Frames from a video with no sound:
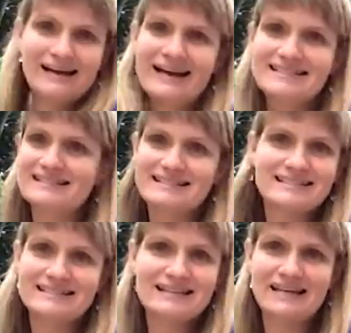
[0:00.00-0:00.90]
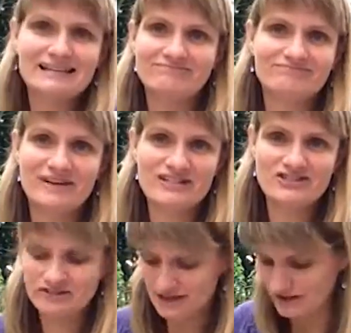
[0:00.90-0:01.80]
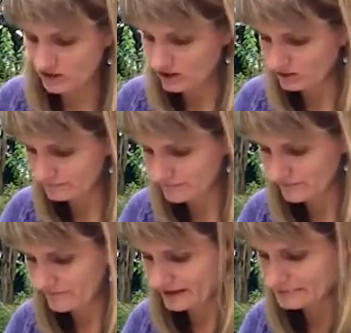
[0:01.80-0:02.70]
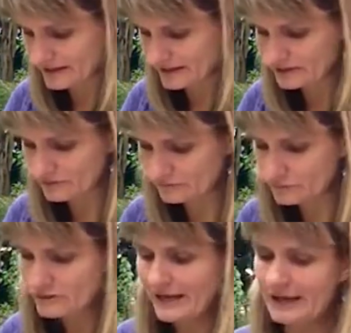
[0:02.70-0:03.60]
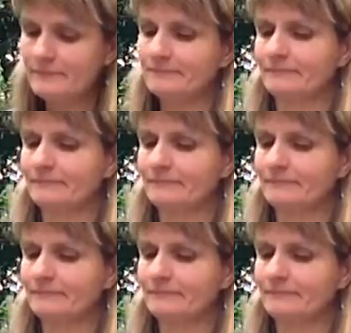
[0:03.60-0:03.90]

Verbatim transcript: I didn't knit much at all. In fact, my Hitofude,